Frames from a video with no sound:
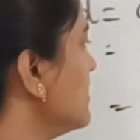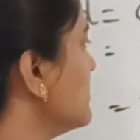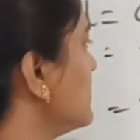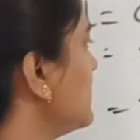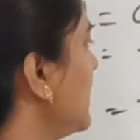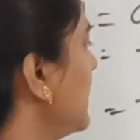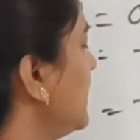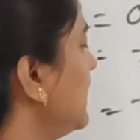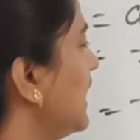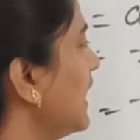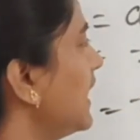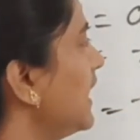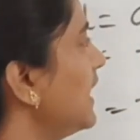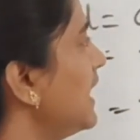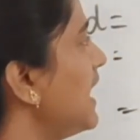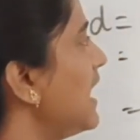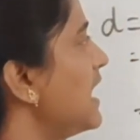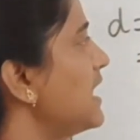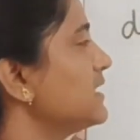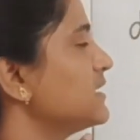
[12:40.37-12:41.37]
say they
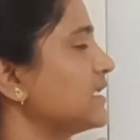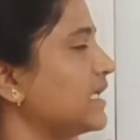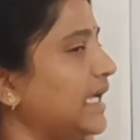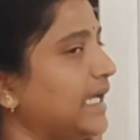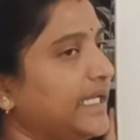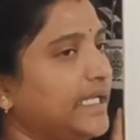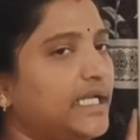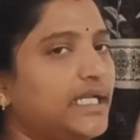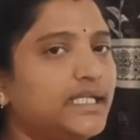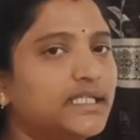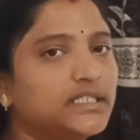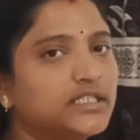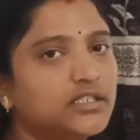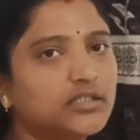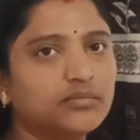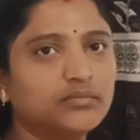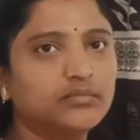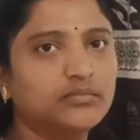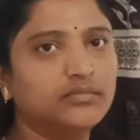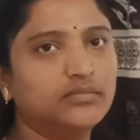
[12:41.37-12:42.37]
can ask any
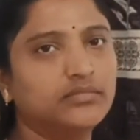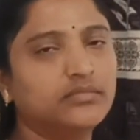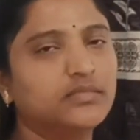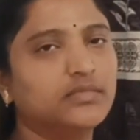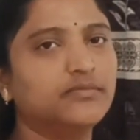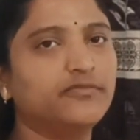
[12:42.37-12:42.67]
term